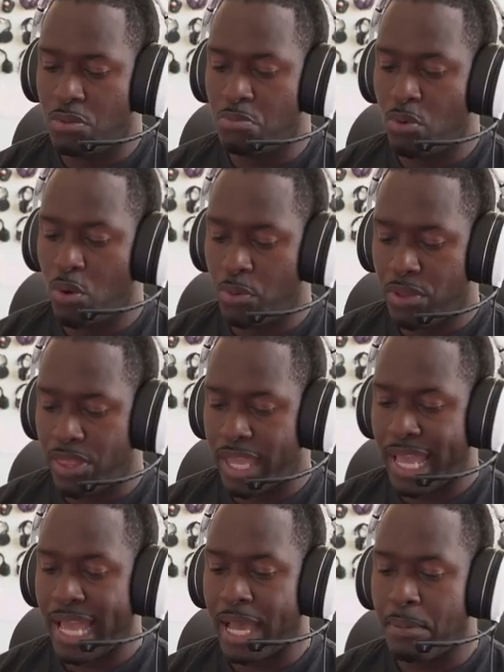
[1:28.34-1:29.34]
done more with
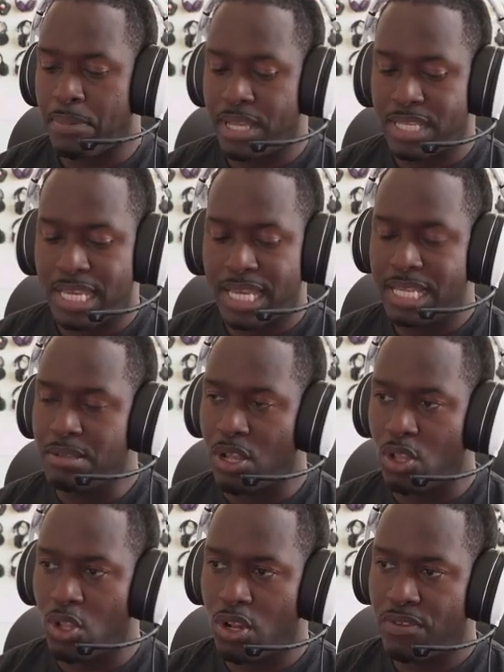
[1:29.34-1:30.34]
the app and taking
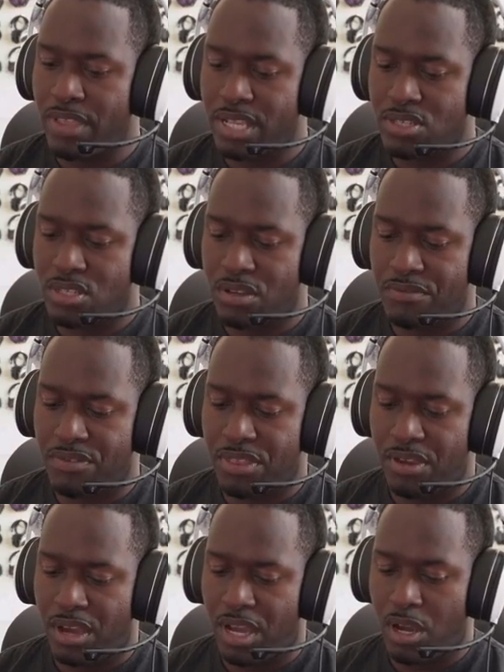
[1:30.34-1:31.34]
a lot of that
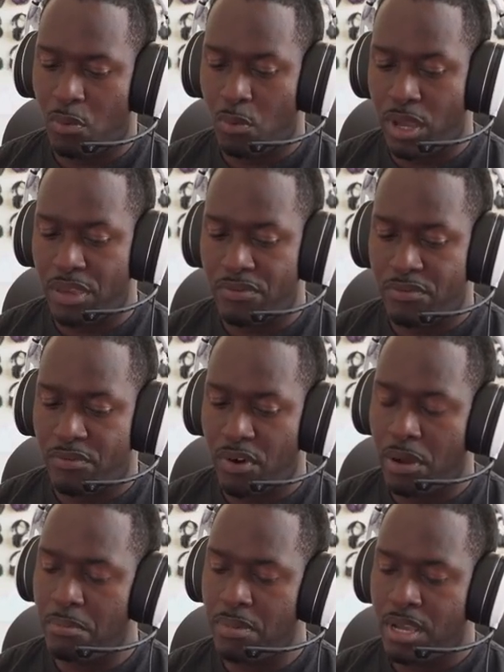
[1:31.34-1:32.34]
stuff uh, away
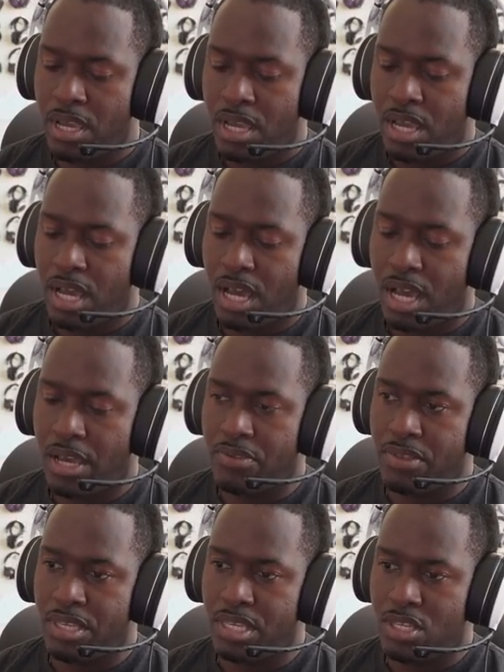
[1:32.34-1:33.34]
from uh,
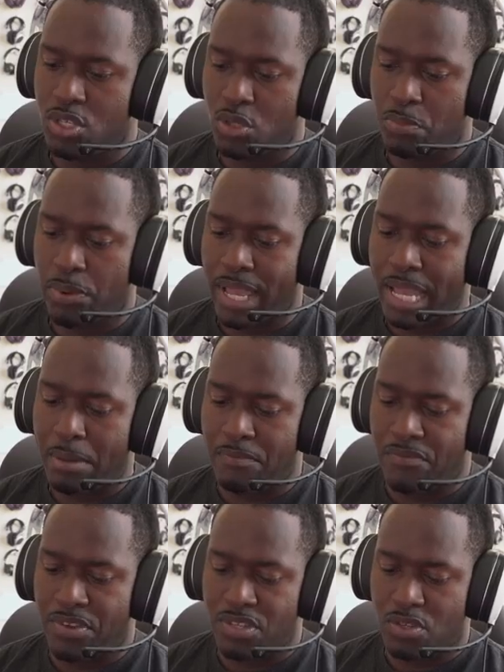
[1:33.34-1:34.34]
the super
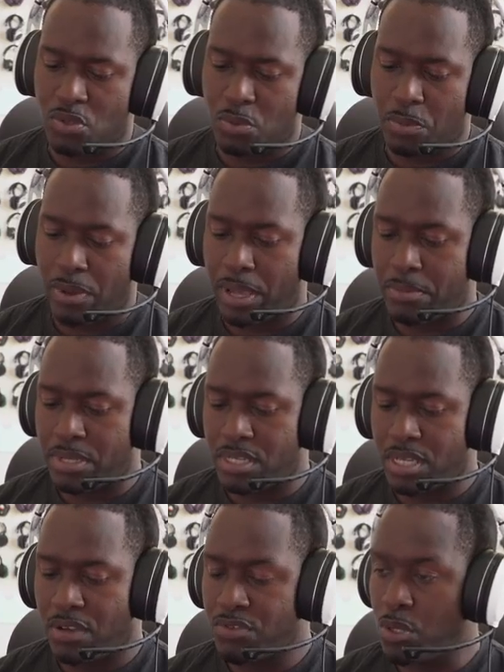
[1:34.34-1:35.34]
amp physical super amp
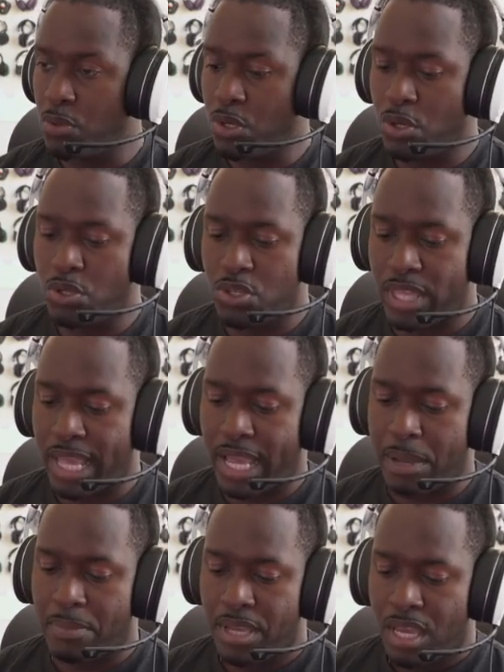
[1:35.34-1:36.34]
itself so you go into the
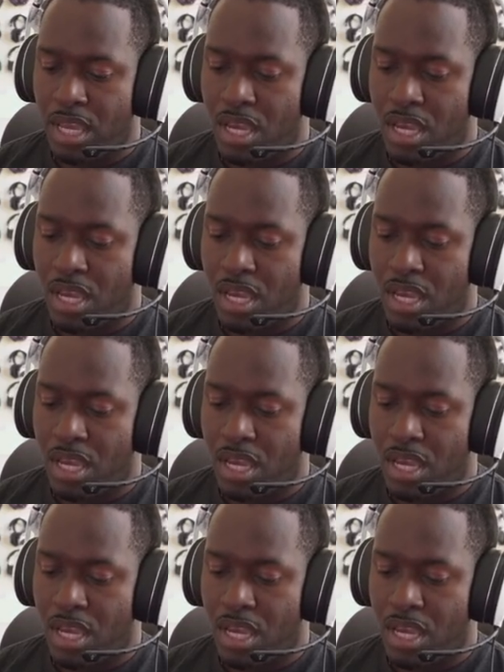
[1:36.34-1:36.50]
app